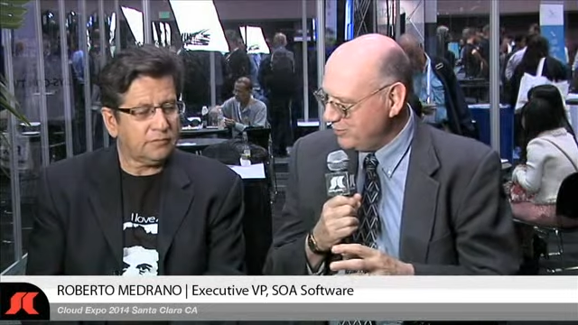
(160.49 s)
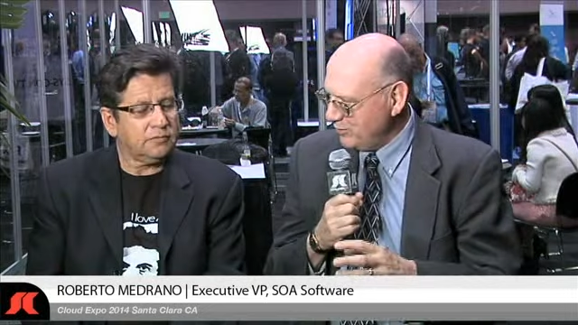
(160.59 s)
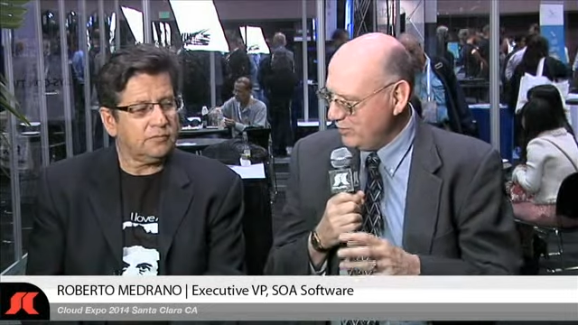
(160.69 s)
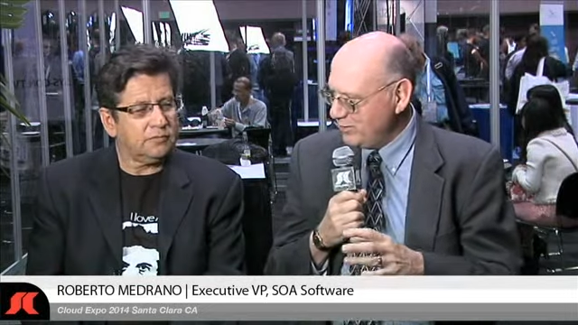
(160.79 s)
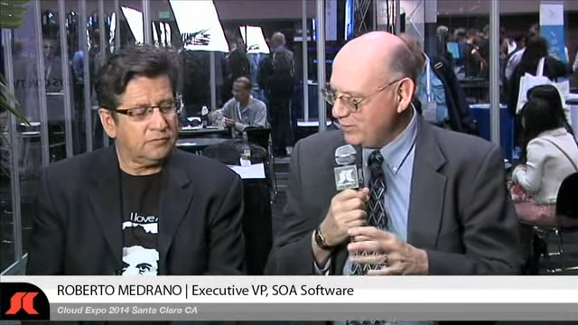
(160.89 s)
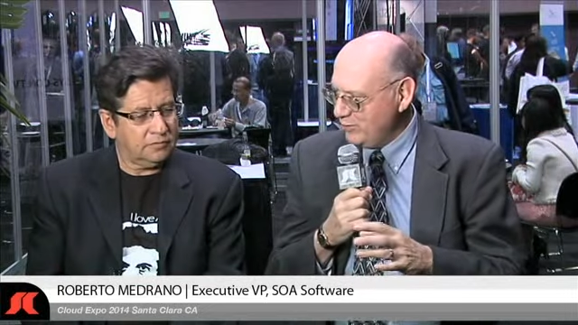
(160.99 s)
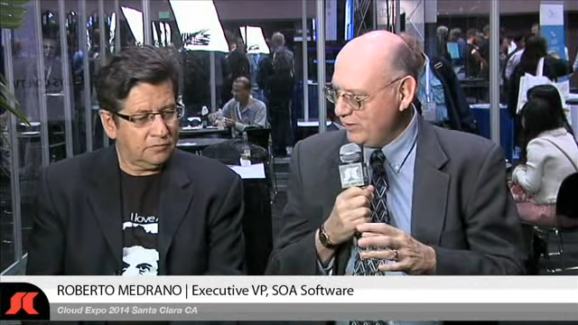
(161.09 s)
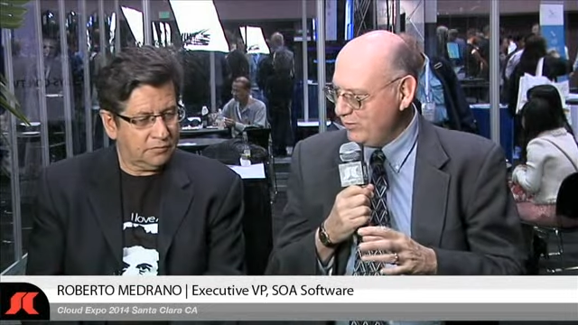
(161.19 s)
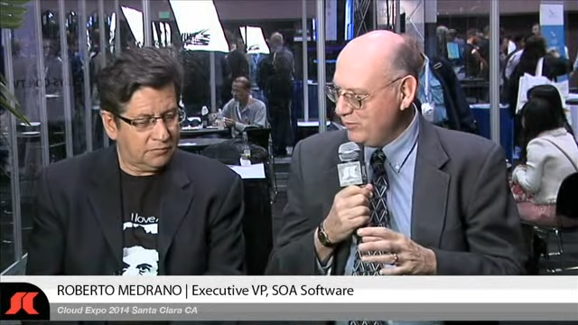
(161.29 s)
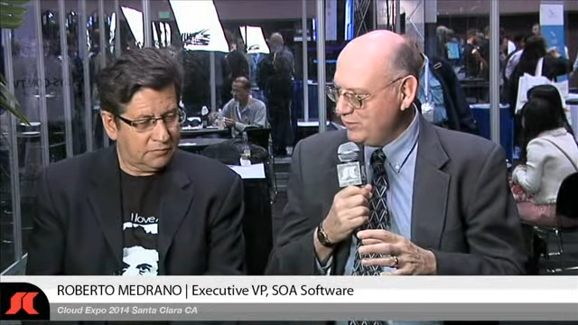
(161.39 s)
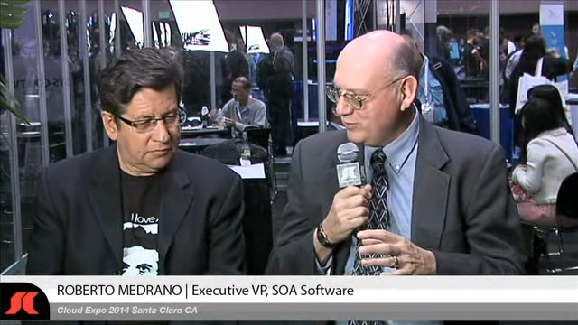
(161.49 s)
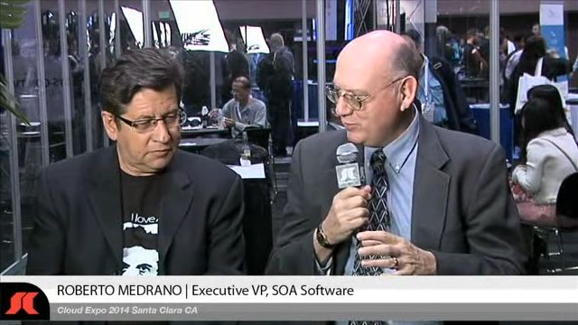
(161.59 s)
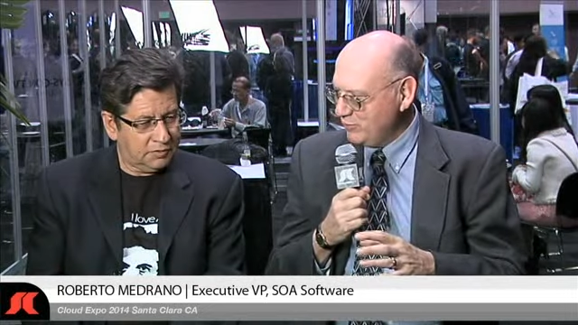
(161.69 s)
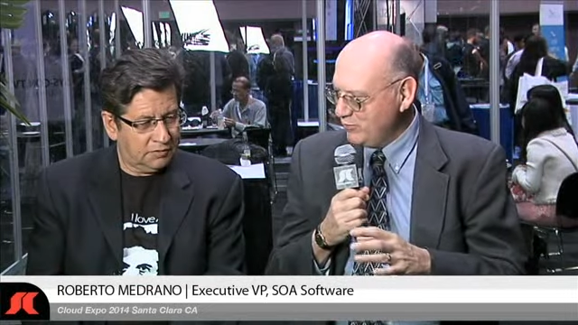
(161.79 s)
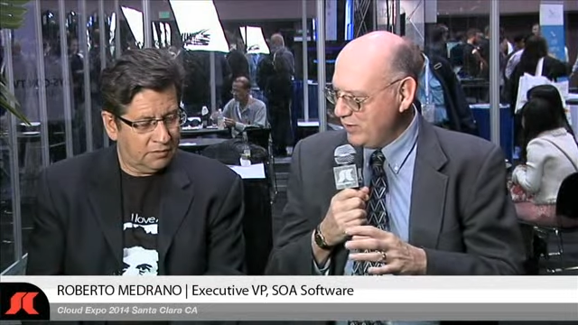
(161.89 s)
Speaker 1: So SOA at one
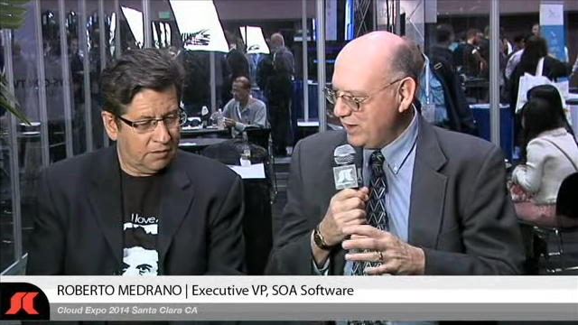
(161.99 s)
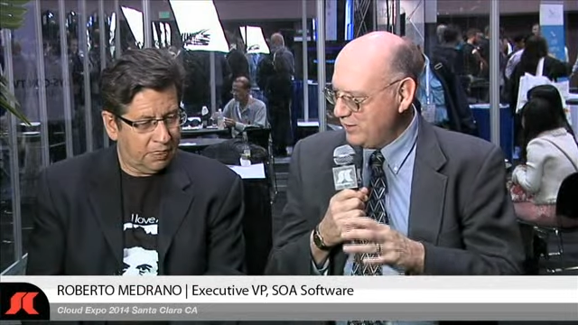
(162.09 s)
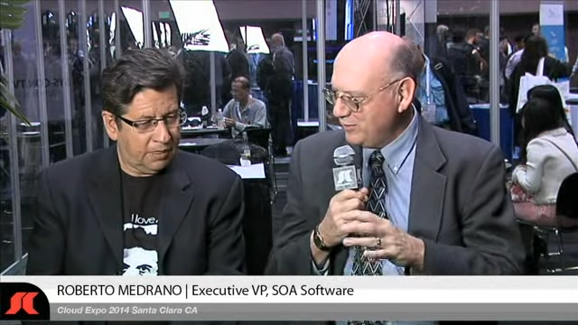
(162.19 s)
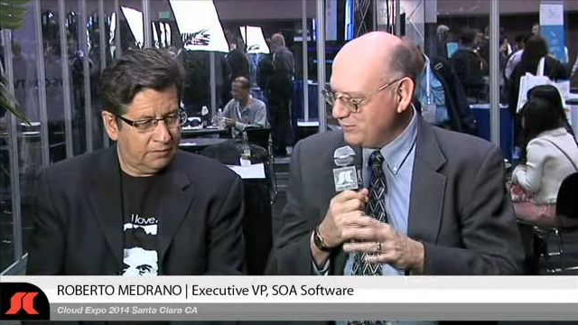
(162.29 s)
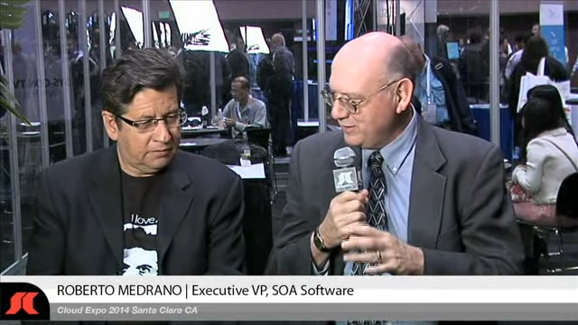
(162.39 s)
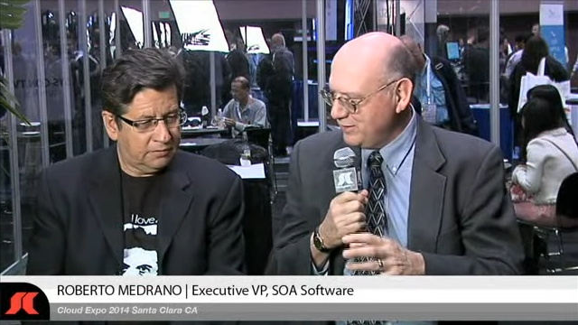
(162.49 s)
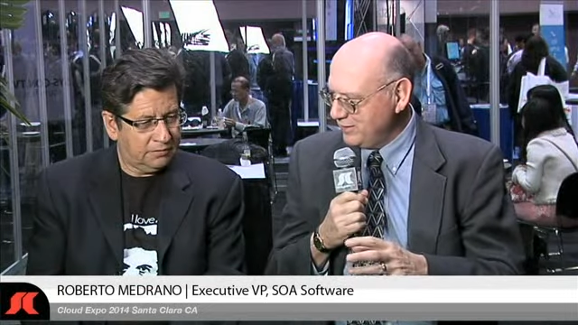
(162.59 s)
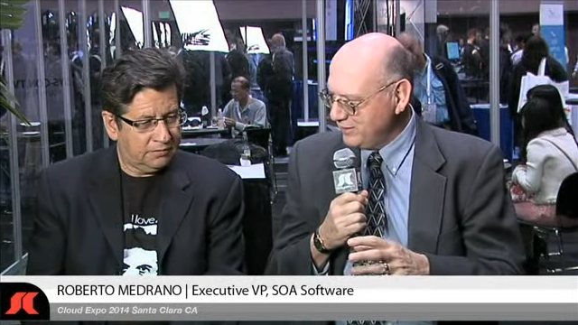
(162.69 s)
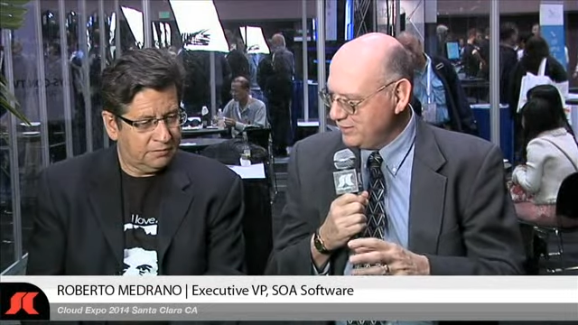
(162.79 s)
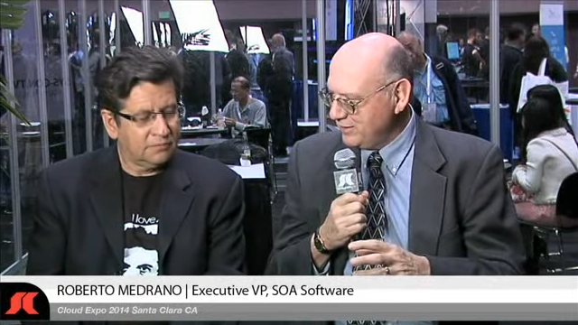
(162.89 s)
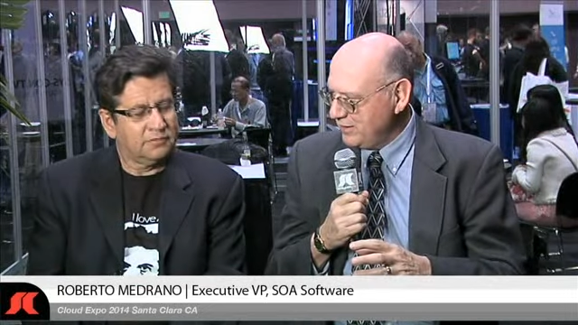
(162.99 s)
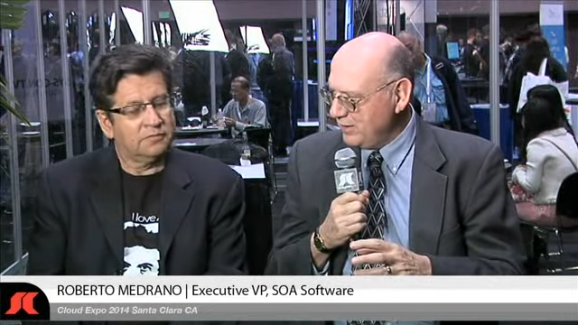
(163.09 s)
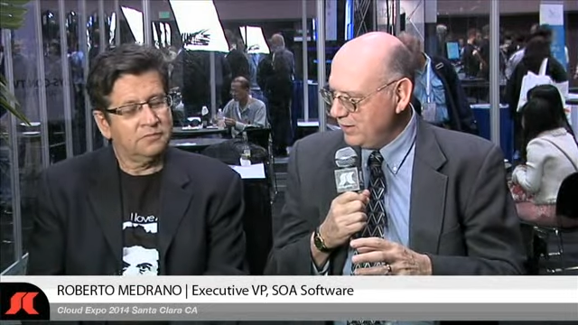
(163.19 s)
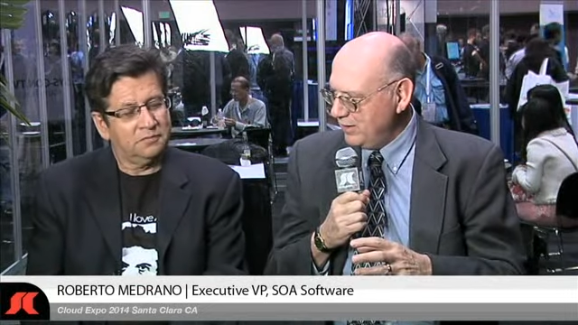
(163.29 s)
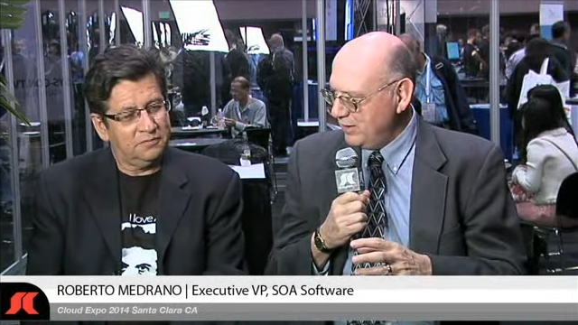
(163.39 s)
term was radical thinking.
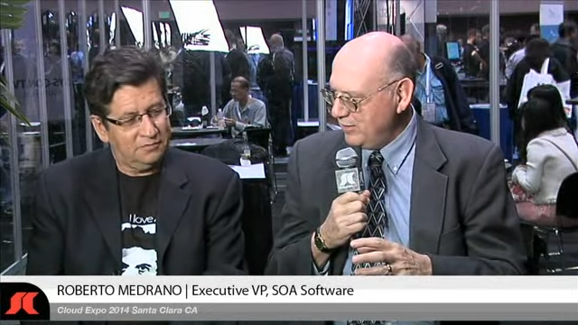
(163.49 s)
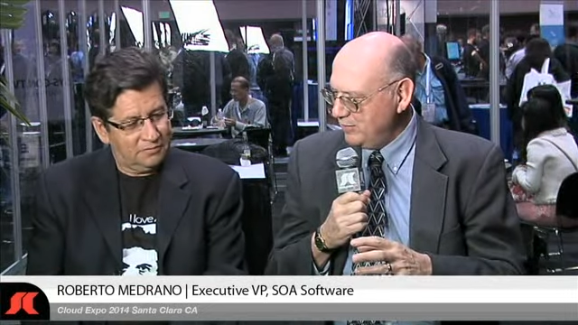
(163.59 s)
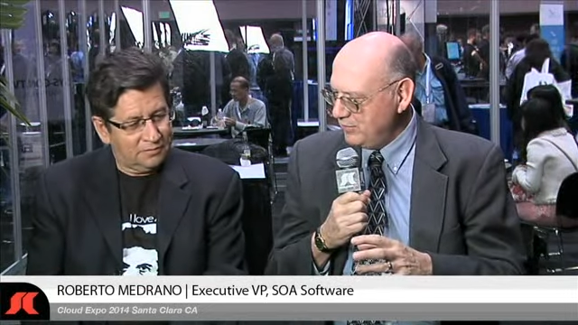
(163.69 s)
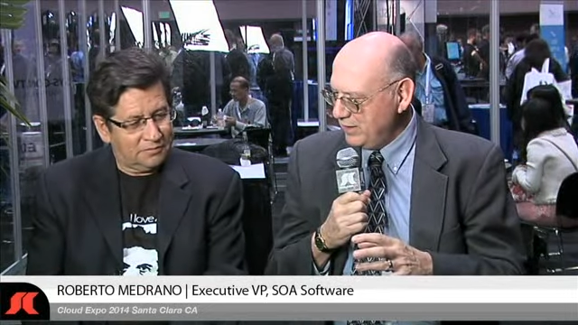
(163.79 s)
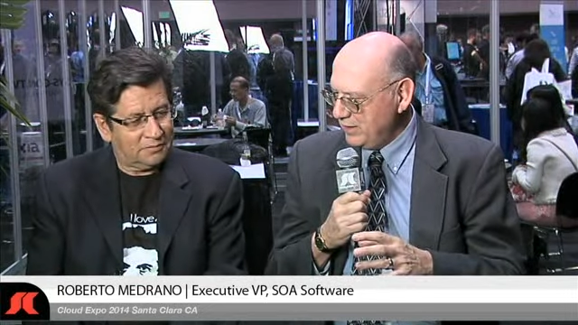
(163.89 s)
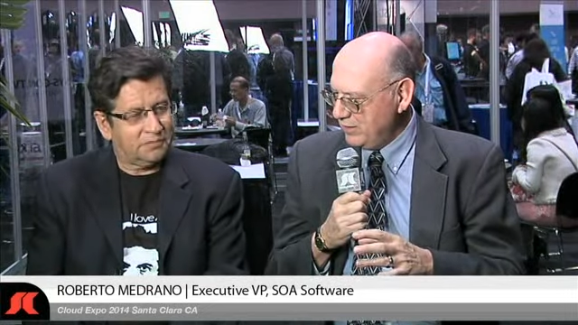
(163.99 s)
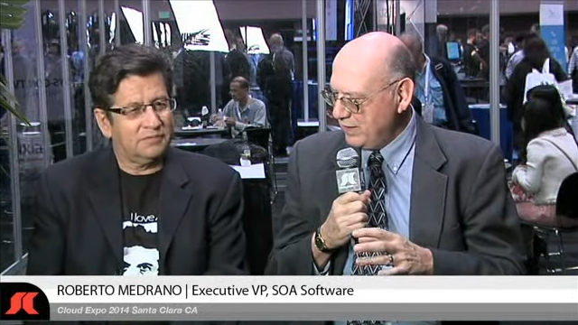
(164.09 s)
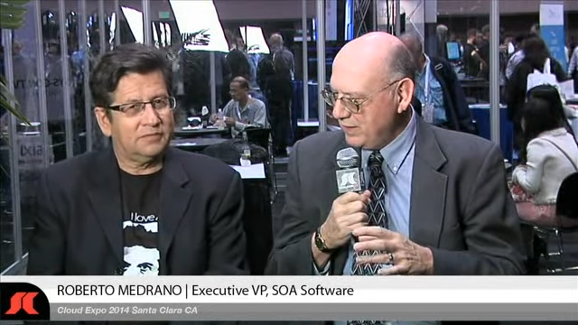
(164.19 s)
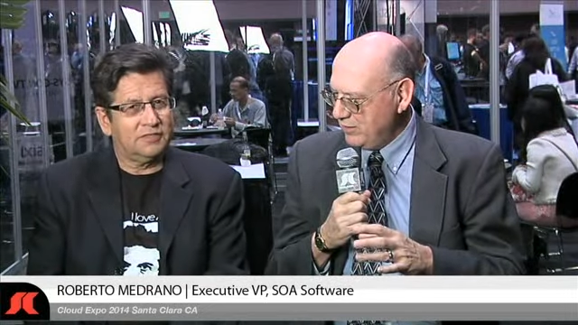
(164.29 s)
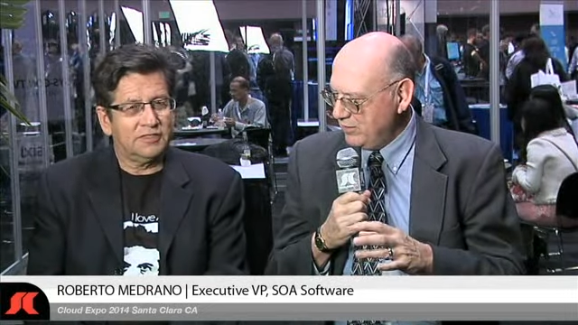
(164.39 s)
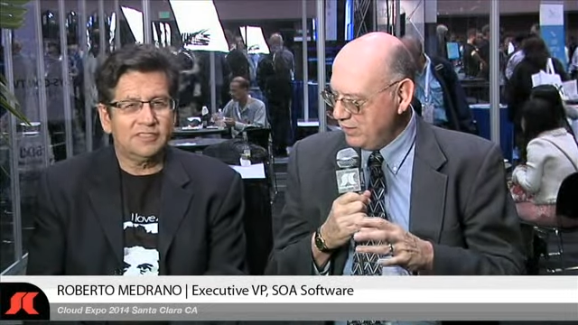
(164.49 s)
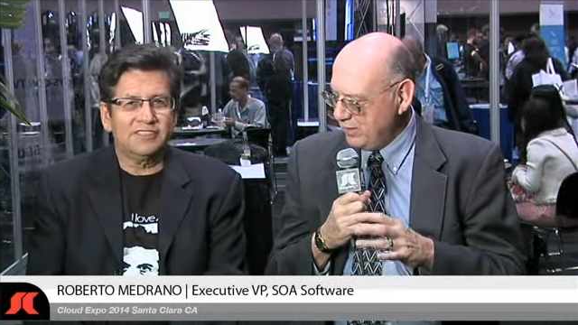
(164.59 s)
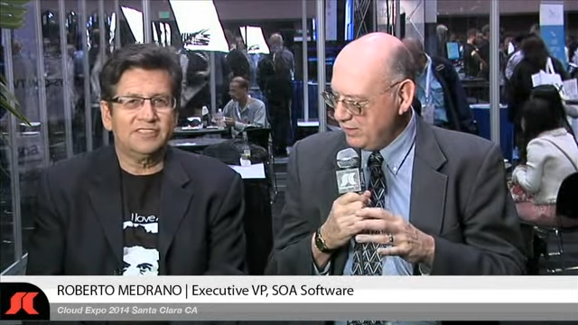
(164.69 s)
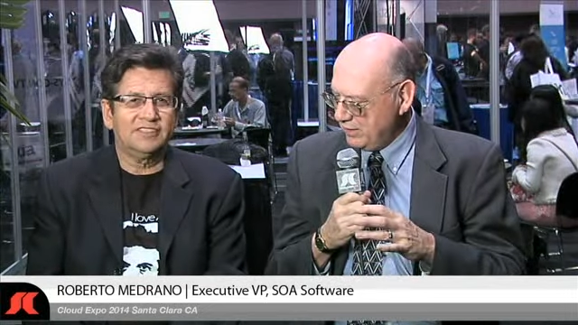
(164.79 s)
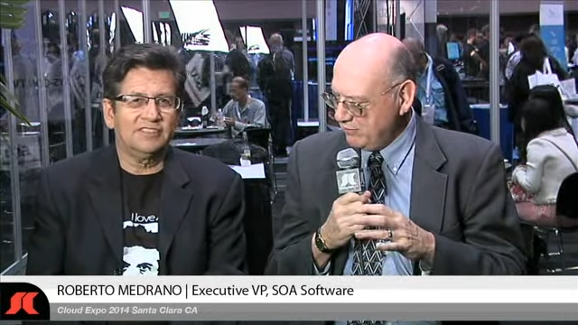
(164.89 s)
Um, and now,
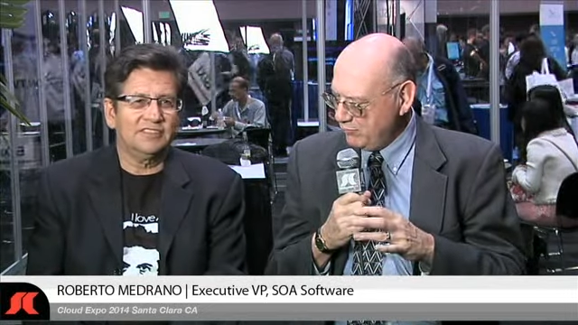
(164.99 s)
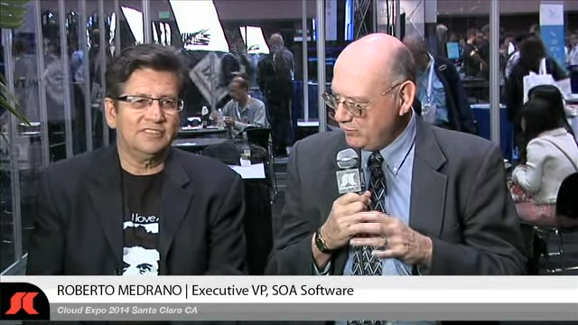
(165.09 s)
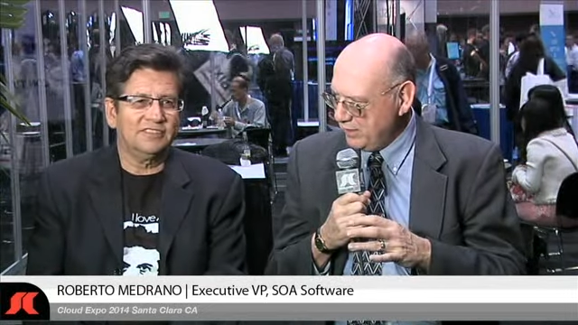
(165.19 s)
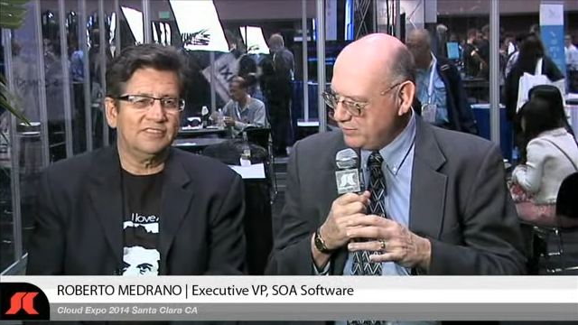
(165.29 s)
uh, have we